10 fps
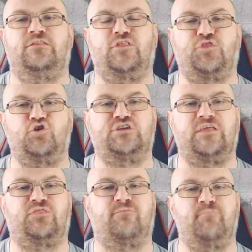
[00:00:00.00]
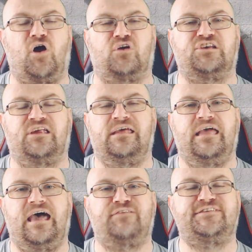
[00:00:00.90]
the 13th of March
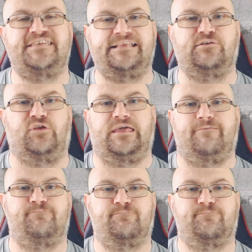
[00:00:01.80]
and have sat on it.